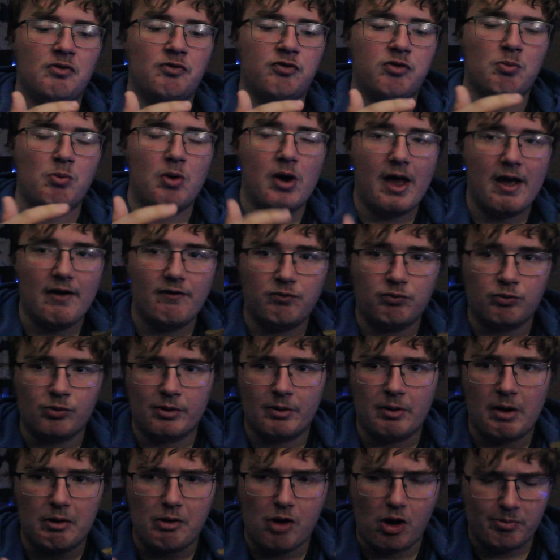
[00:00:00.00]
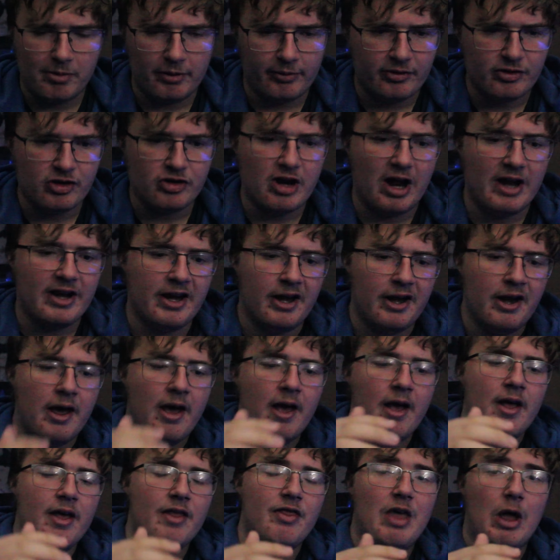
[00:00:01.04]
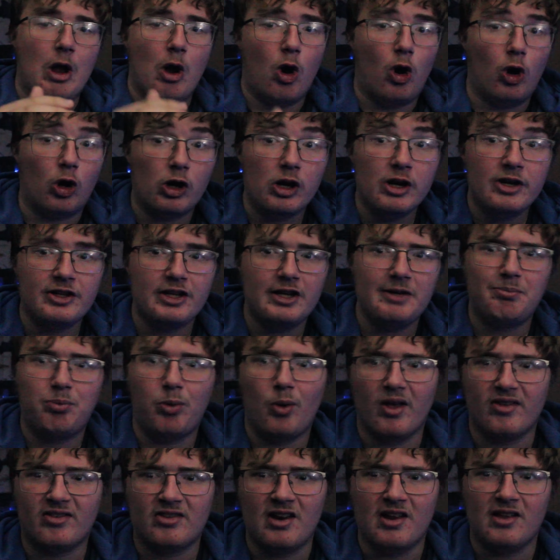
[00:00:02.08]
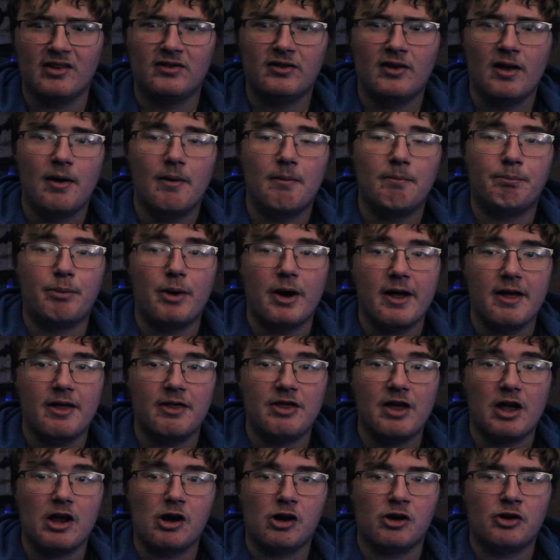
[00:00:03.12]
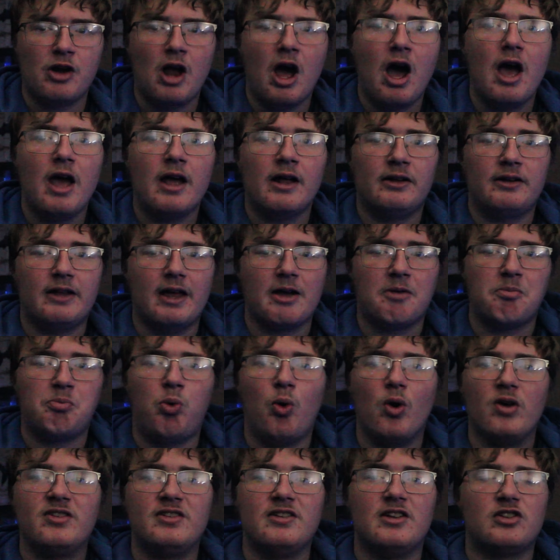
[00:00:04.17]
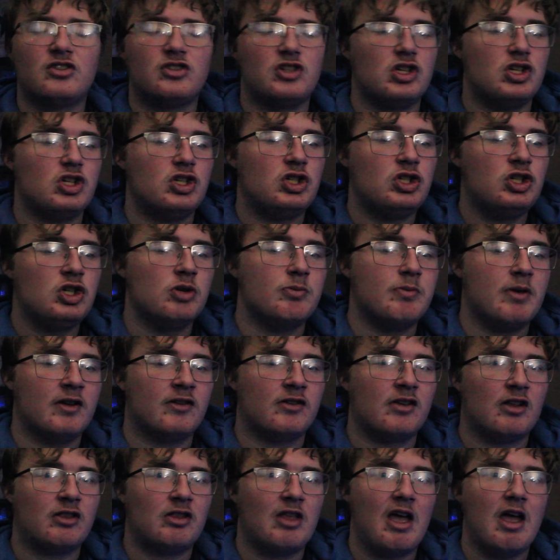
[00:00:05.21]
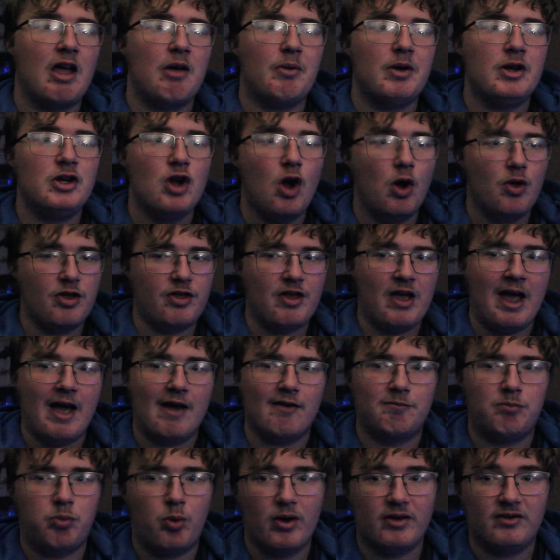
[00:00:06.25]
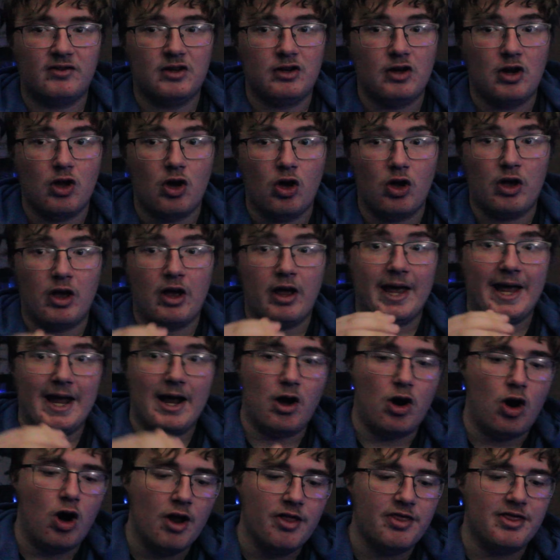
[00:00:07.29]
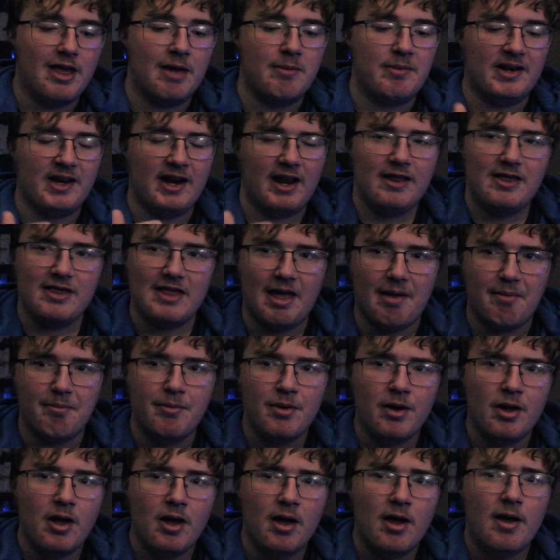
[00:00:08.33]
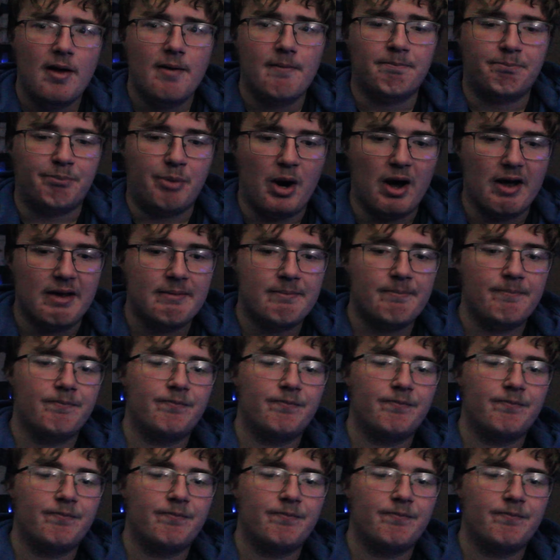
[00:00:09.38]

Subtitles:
From all my research I did, they are indeed poisonous, but they are not like poisonous to humans. We know that they have poison on them and in them, but